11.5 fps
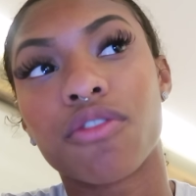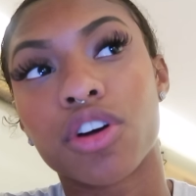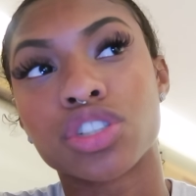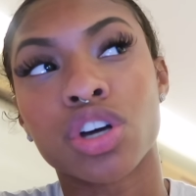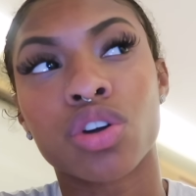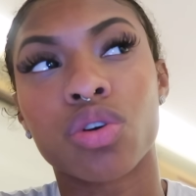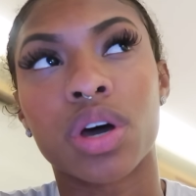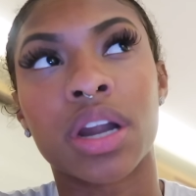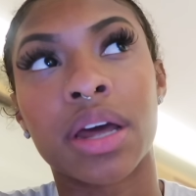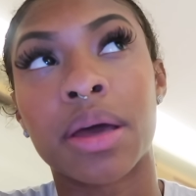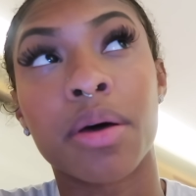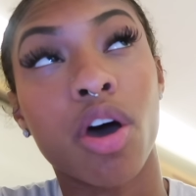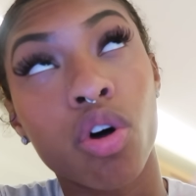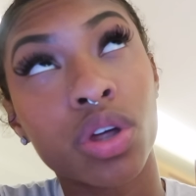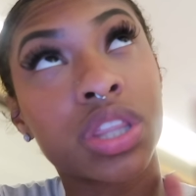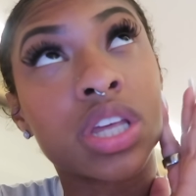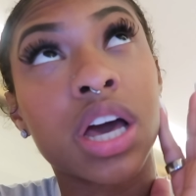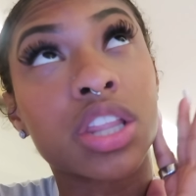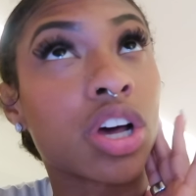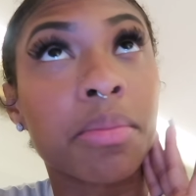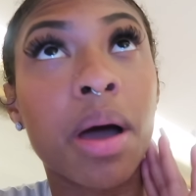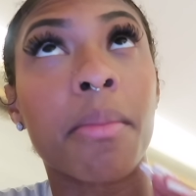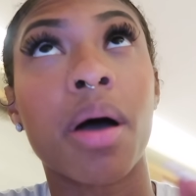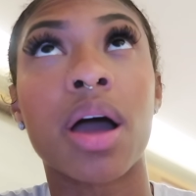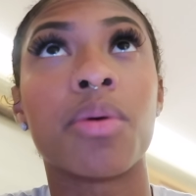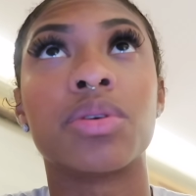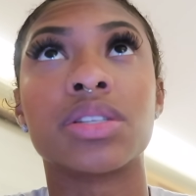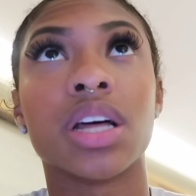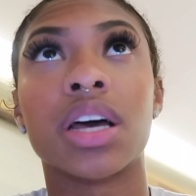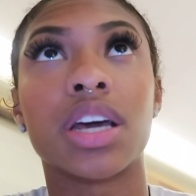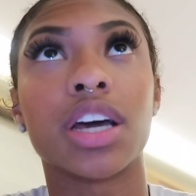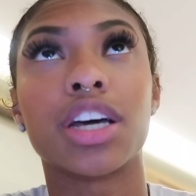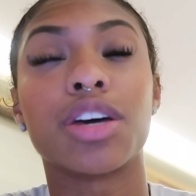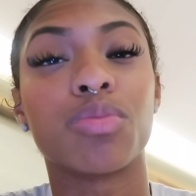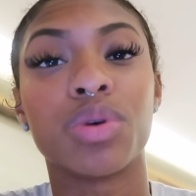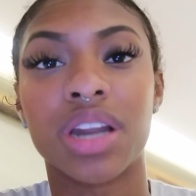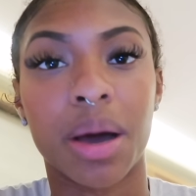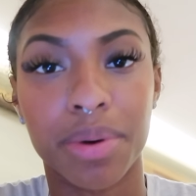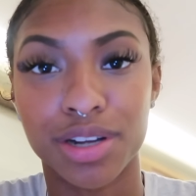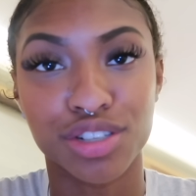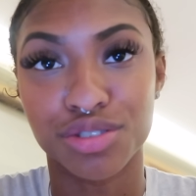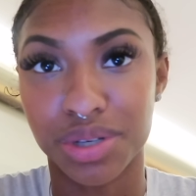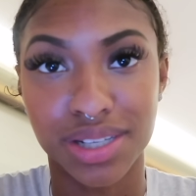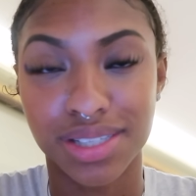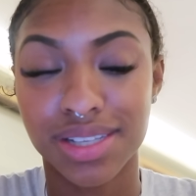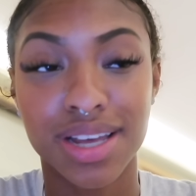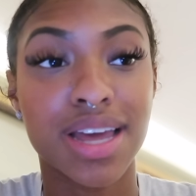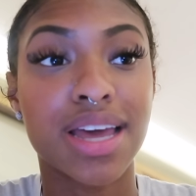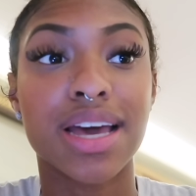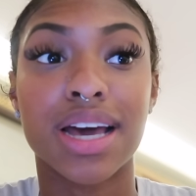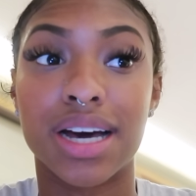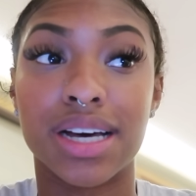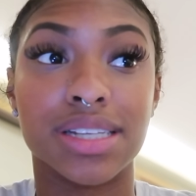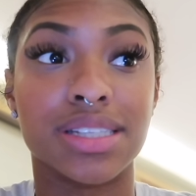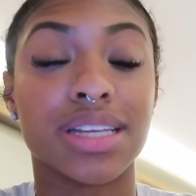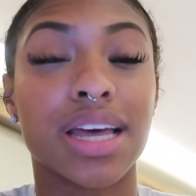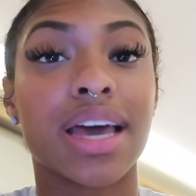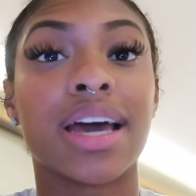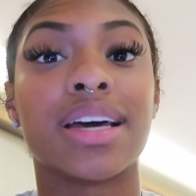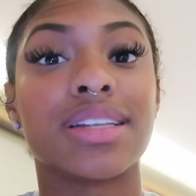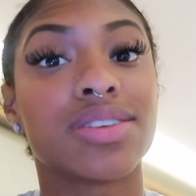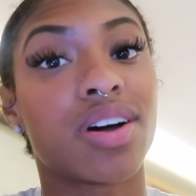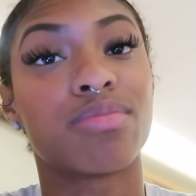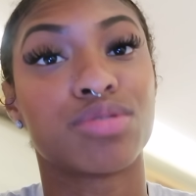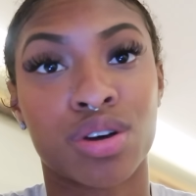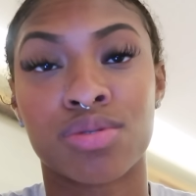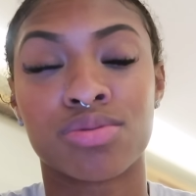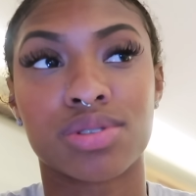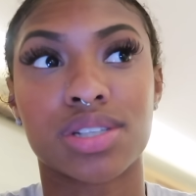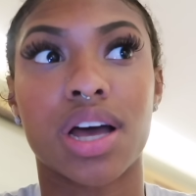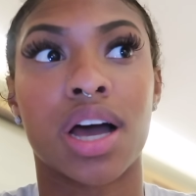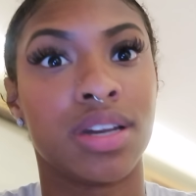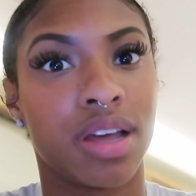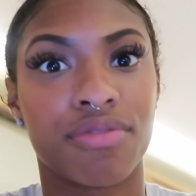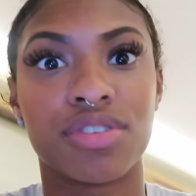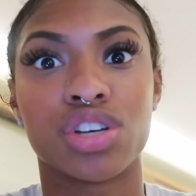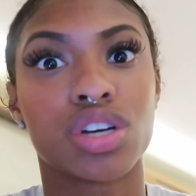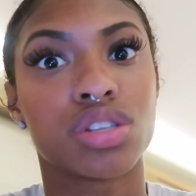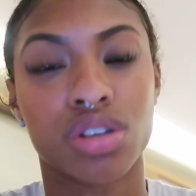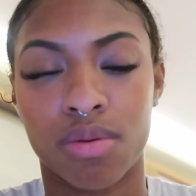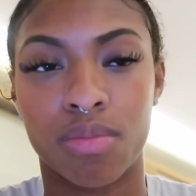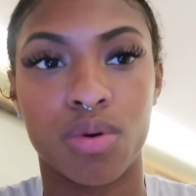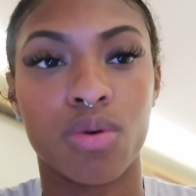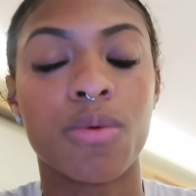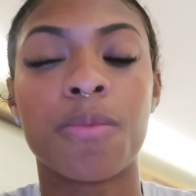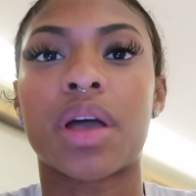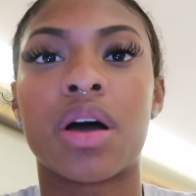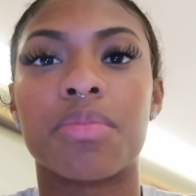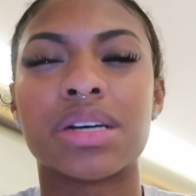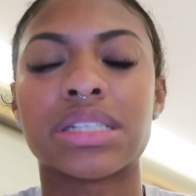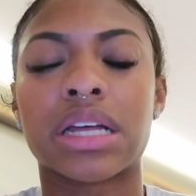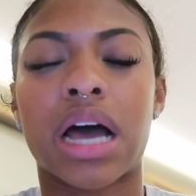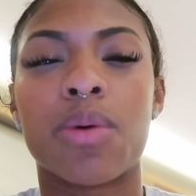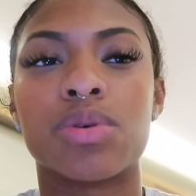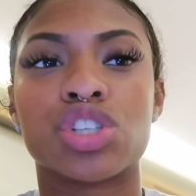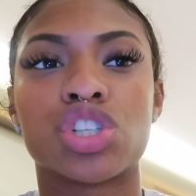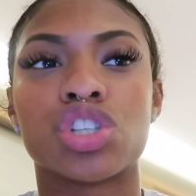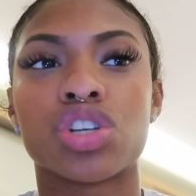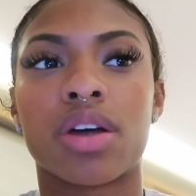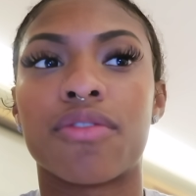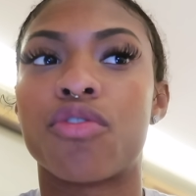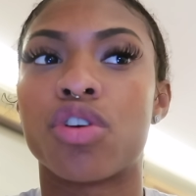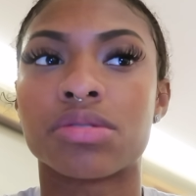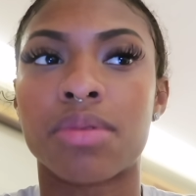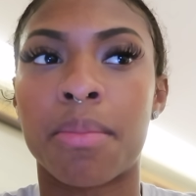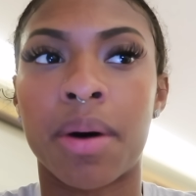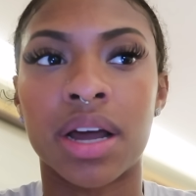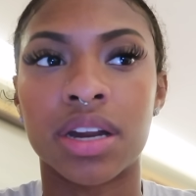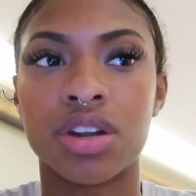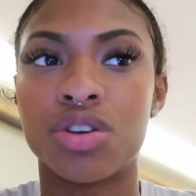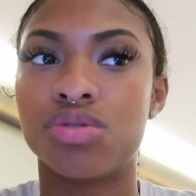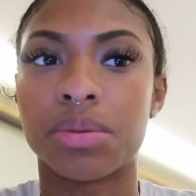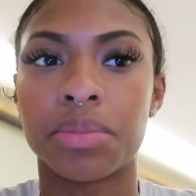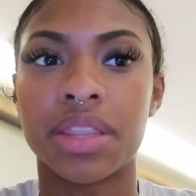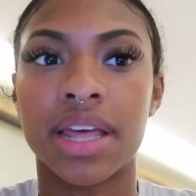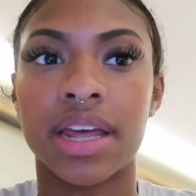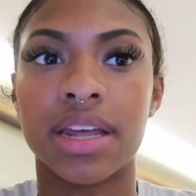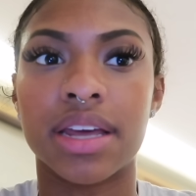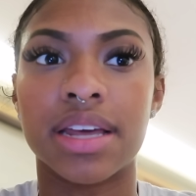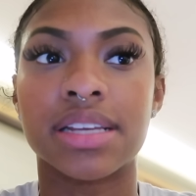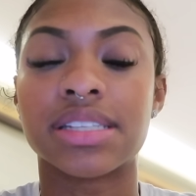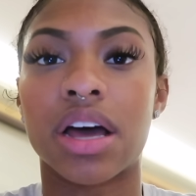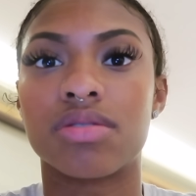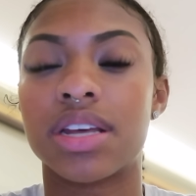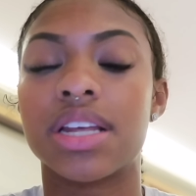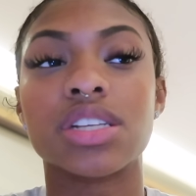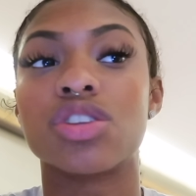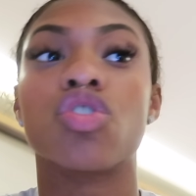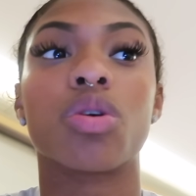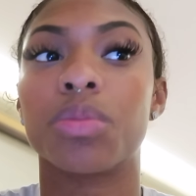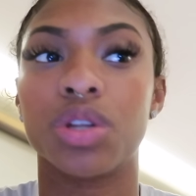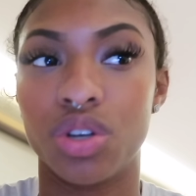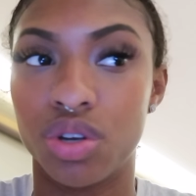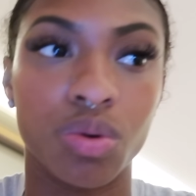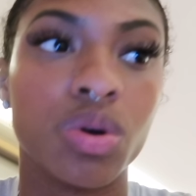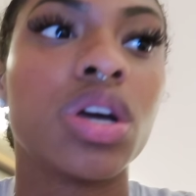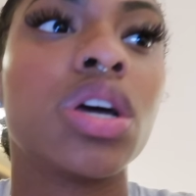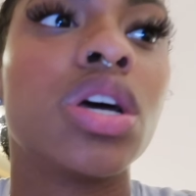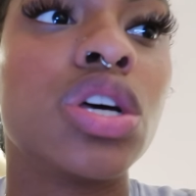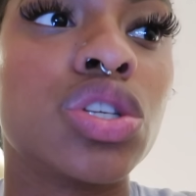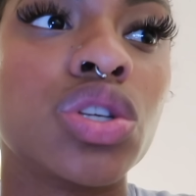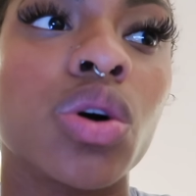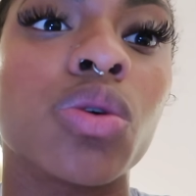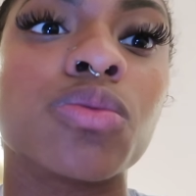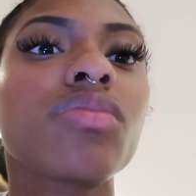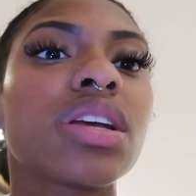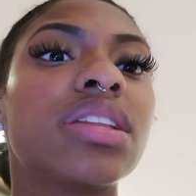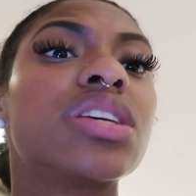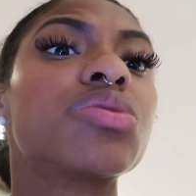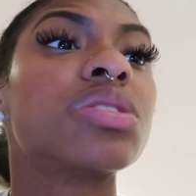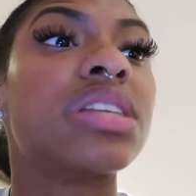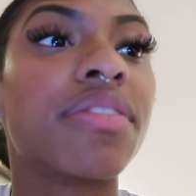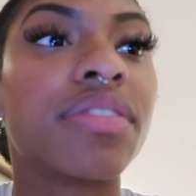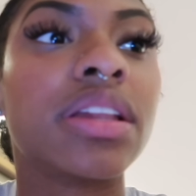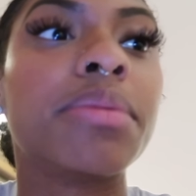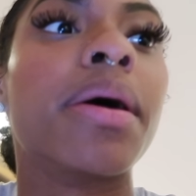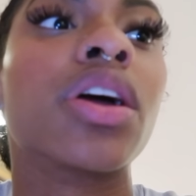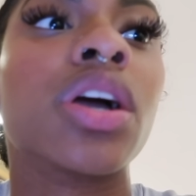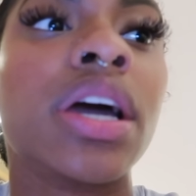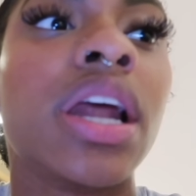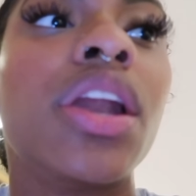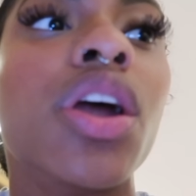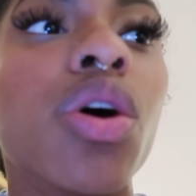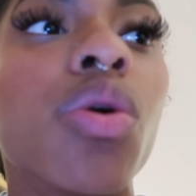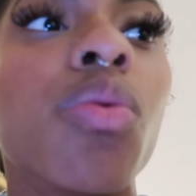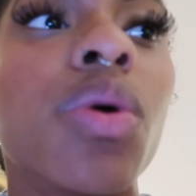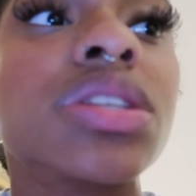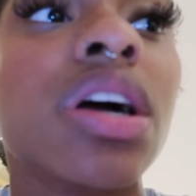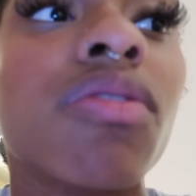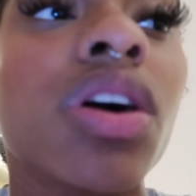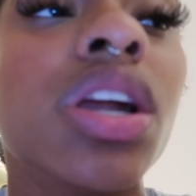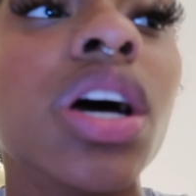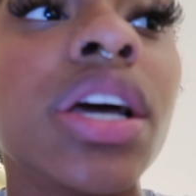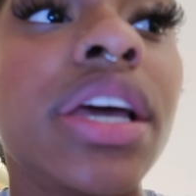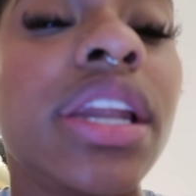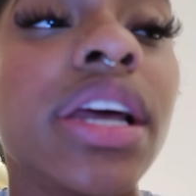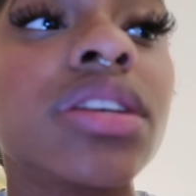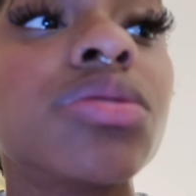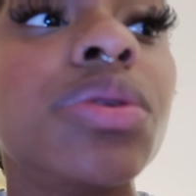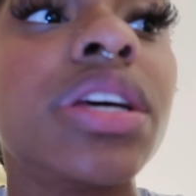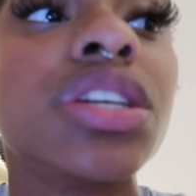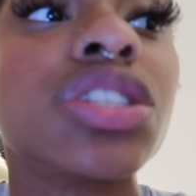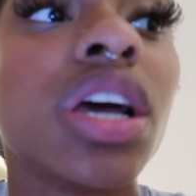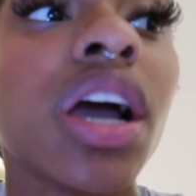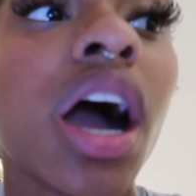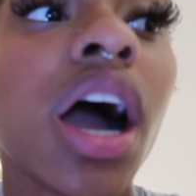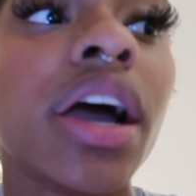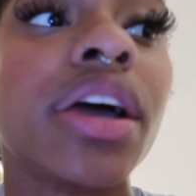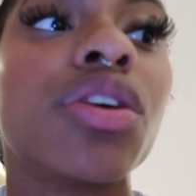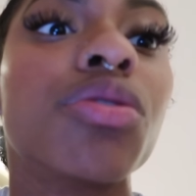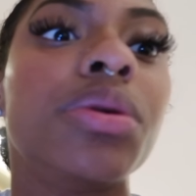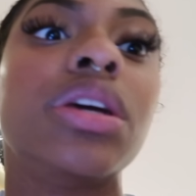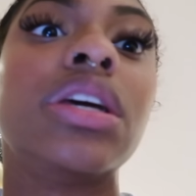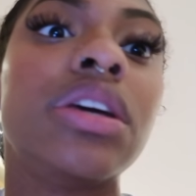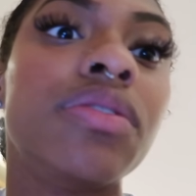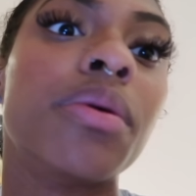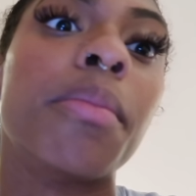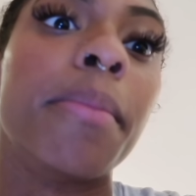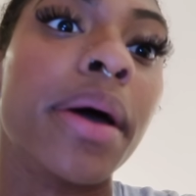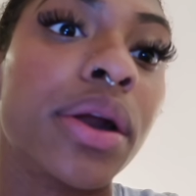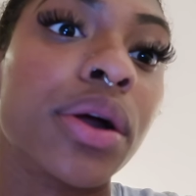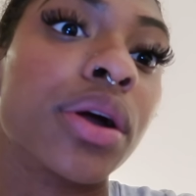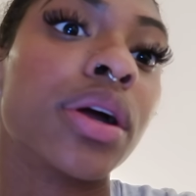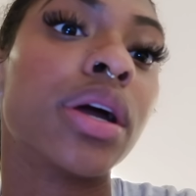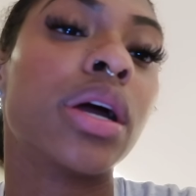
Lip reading: the first hurdle, and I only thing I thought in my mind was like, we not about to do this. Cause at Tom Jones, I definitely took a tumble. Cause I was just trying to force my body to do something that it doesn't normally do. So this was definitely better. And I know once I run again next week in Shanghai, it'll be even better.